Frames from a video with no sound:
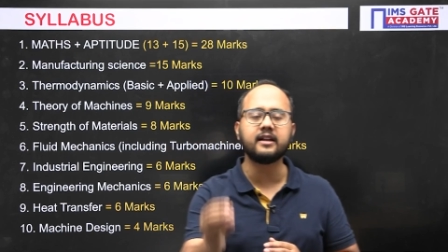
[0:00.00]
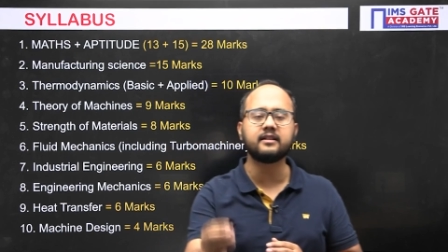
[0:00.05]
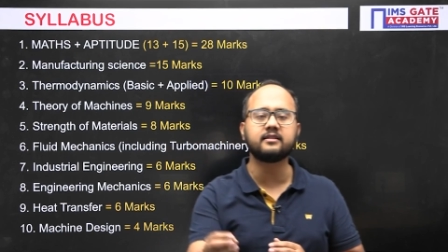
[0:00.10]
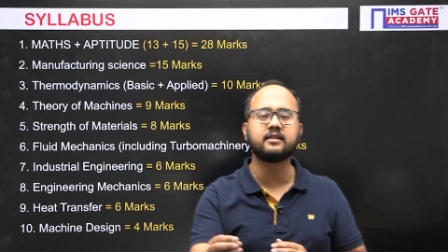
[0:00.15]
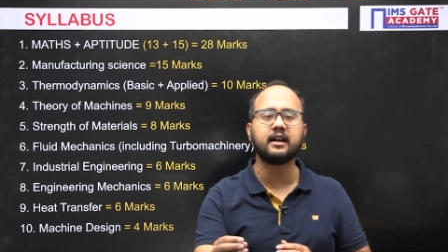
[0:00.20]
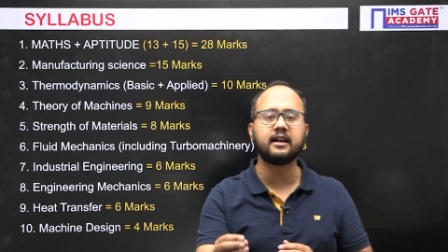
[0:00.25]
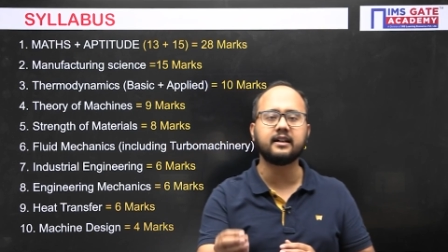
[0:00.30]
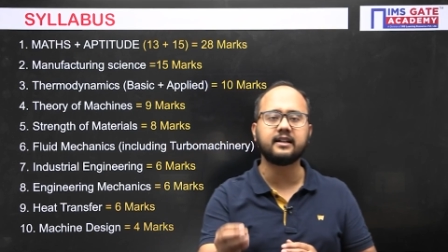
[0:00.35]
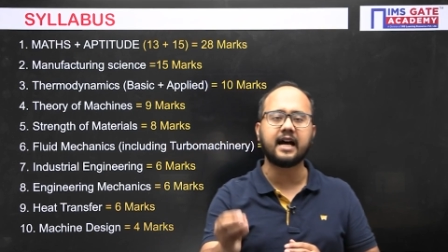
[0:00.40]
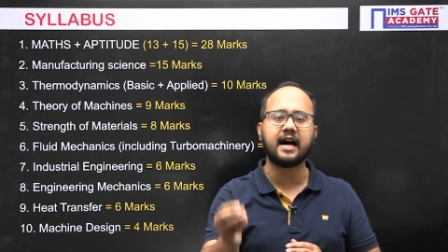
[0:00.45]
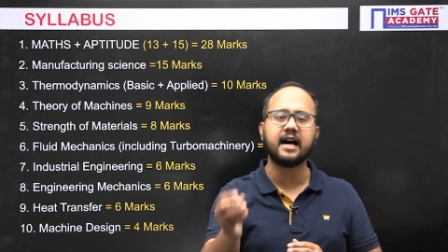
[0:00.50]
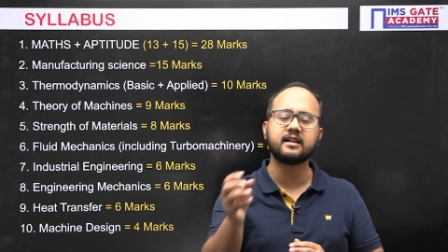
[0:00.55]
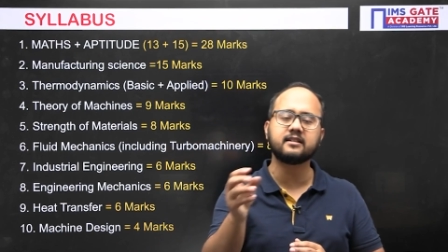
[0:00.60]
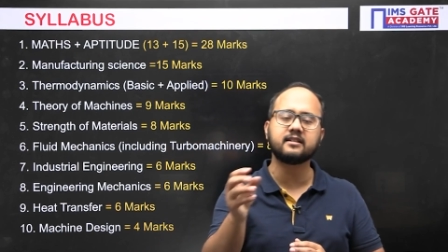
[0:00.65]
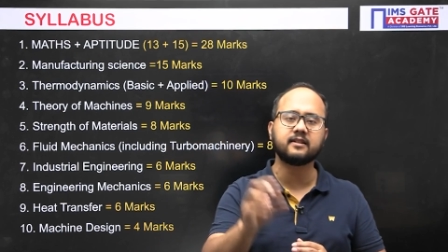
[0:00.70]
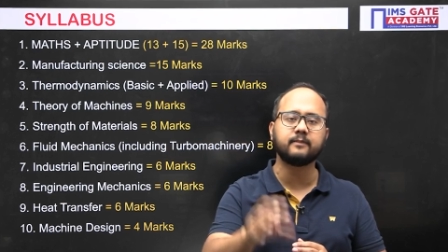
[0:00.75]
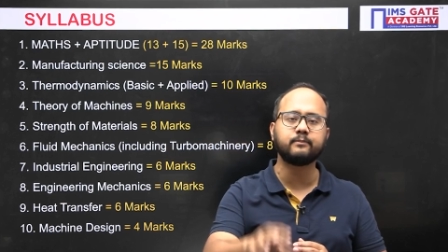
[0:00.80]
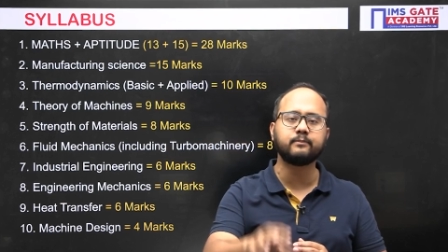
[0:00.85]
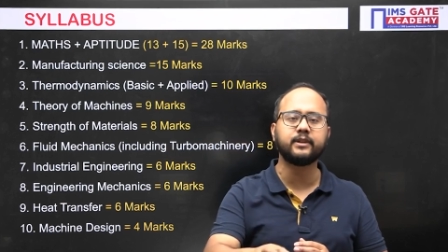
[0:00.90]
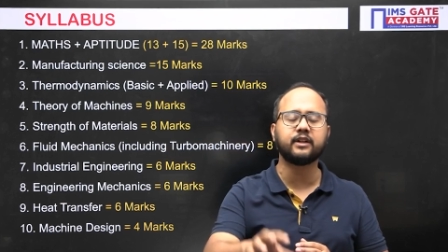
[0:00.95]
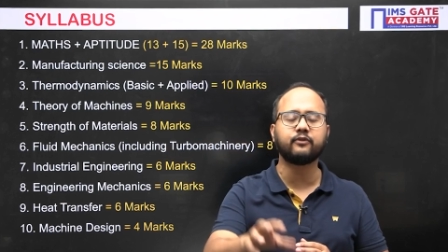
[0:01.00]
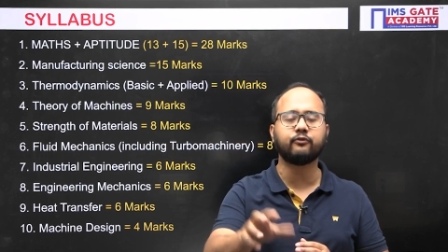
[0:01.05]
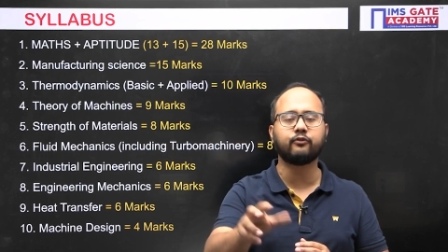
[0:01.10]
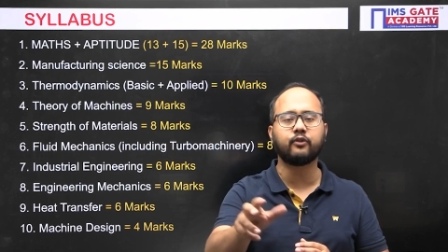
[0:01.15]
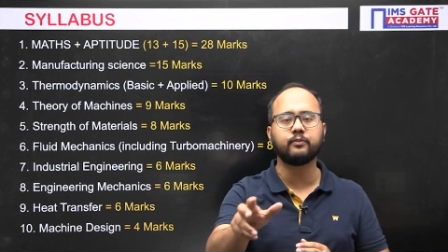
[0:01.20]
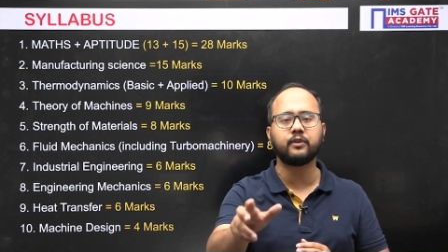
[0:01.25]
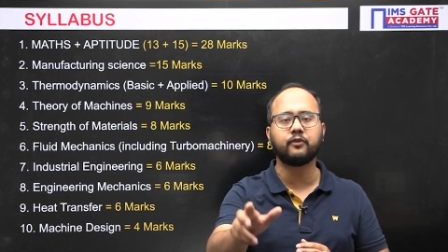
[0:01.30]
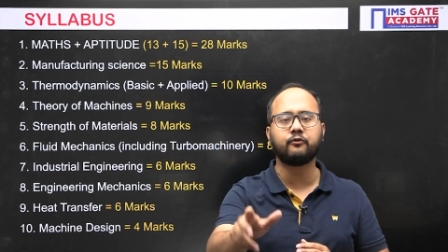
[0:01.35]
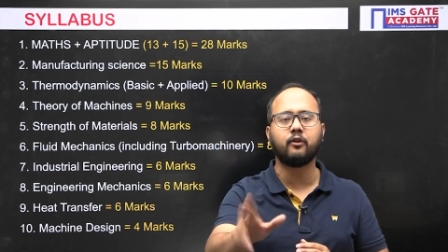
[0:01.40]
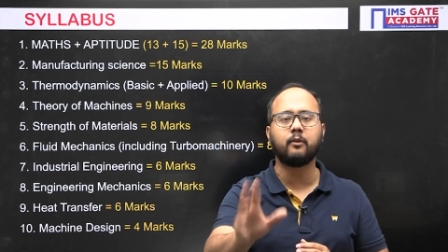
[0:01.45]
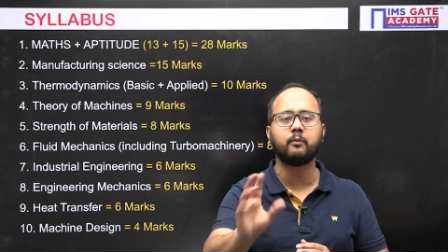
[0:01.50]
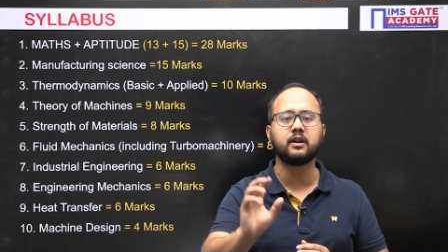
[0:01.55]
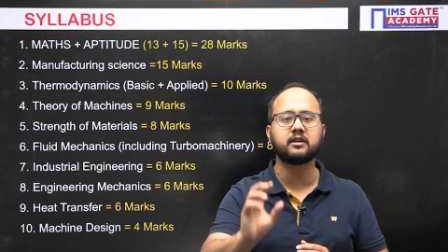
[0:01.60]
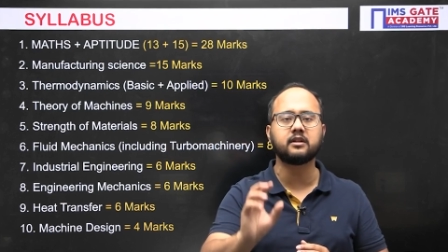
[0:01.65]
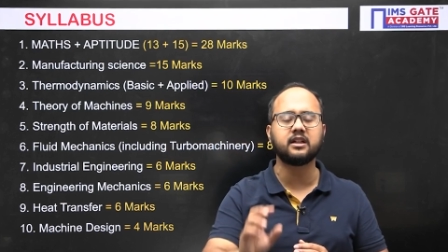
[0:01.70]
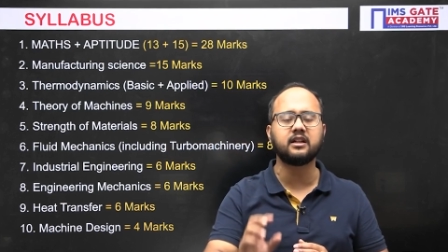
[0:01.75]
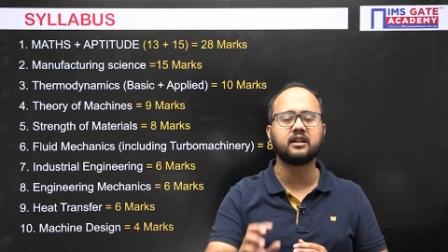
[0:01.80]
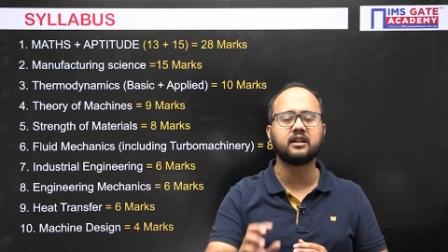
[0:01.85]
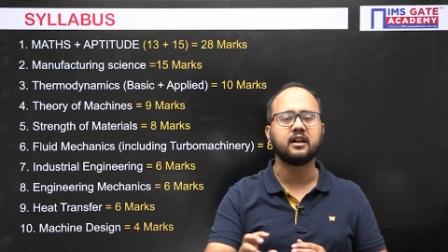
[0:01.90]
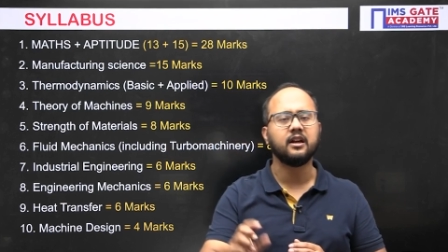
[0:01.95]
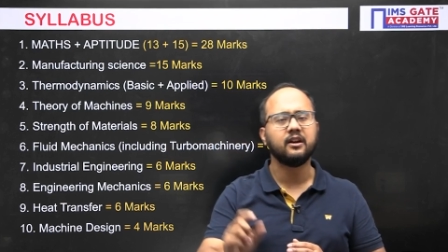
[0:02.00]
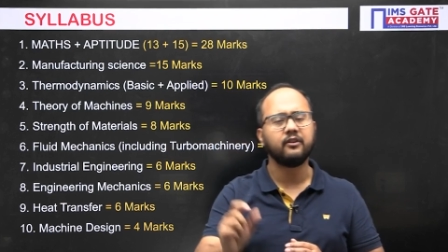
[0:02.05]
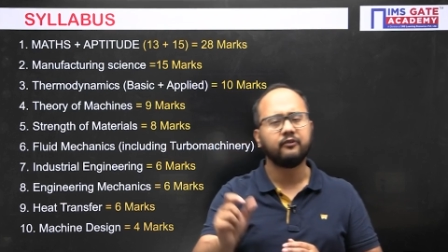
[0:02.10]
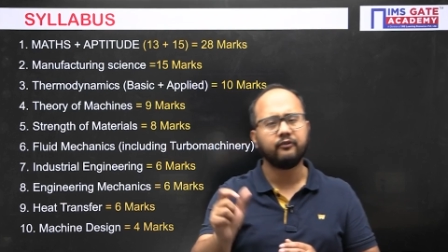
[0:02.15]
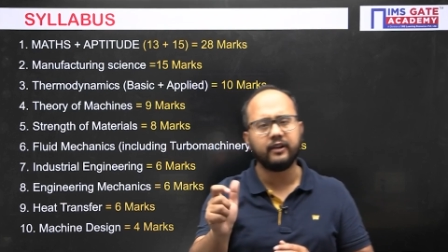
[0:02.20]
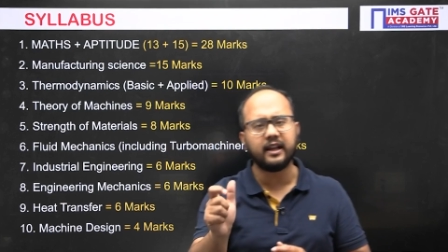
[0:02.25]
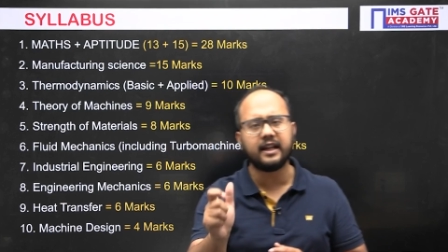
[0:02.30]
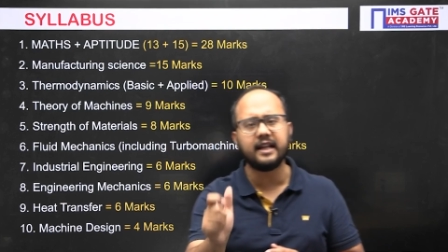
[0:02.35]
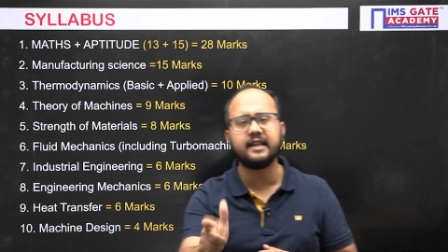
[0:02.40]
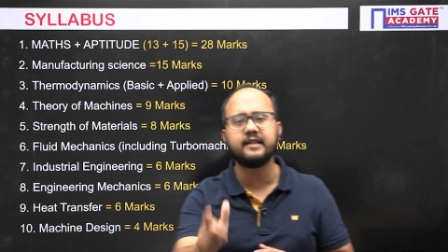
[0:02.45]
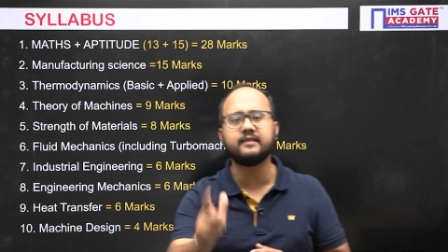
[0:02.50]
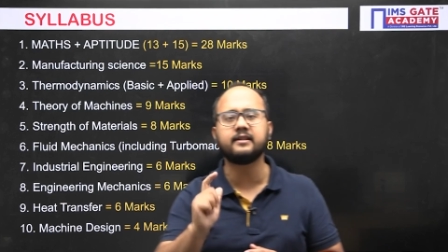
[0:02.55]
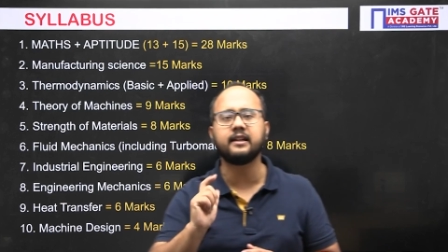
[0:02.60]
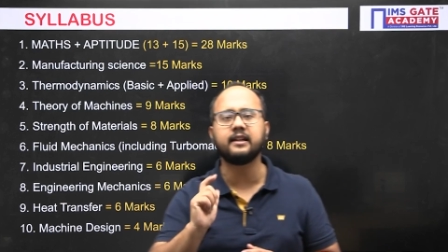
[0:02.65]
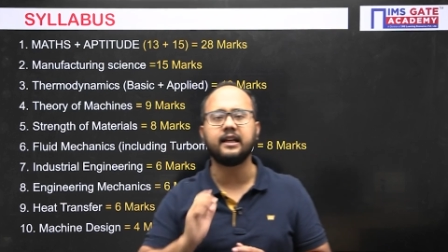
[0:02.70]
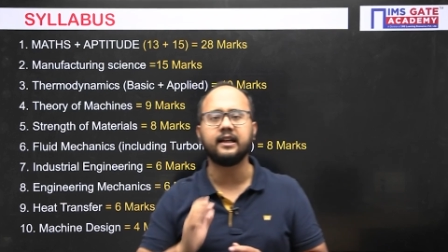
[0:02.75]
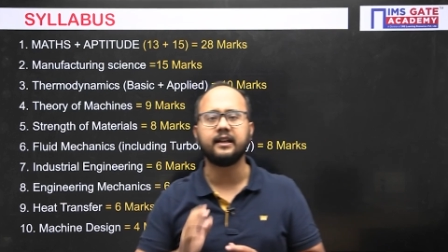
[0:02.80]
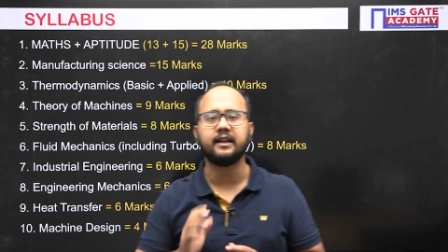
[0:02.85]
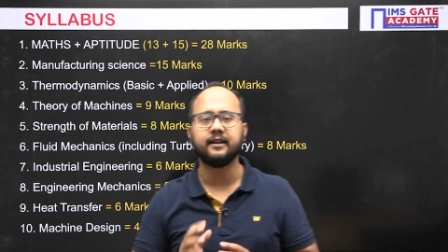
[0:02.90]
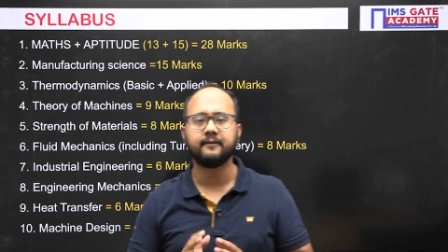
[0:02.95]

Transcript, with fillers: the entire subject from the formula sheet very easily.